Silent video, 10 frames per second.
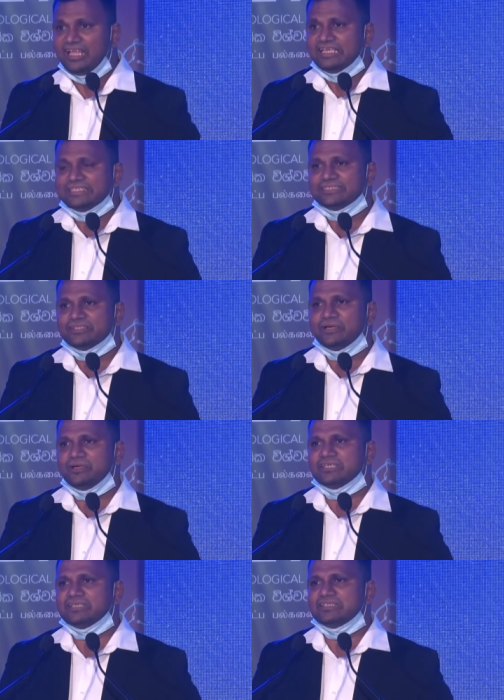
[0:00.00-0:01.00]
So
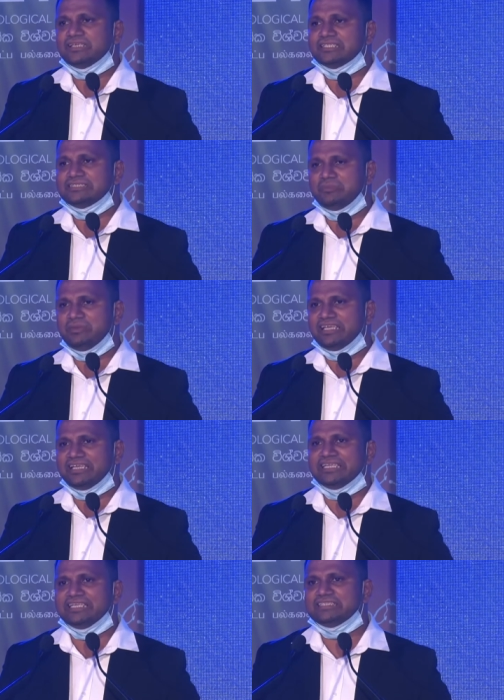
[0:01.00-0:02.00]
uh,
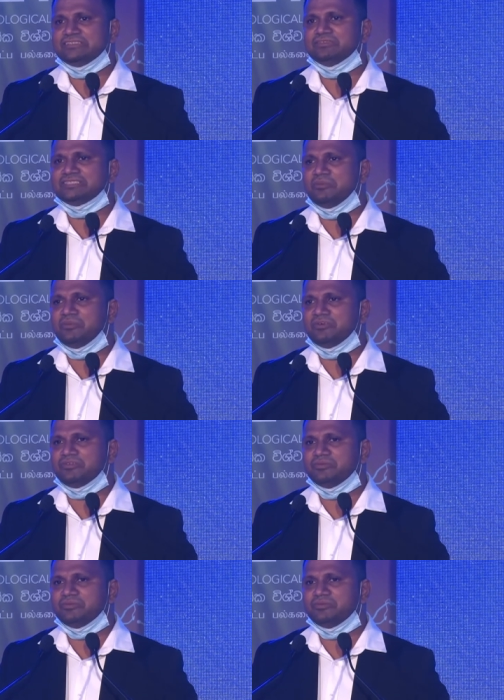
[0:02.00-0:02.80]
similarly, for some of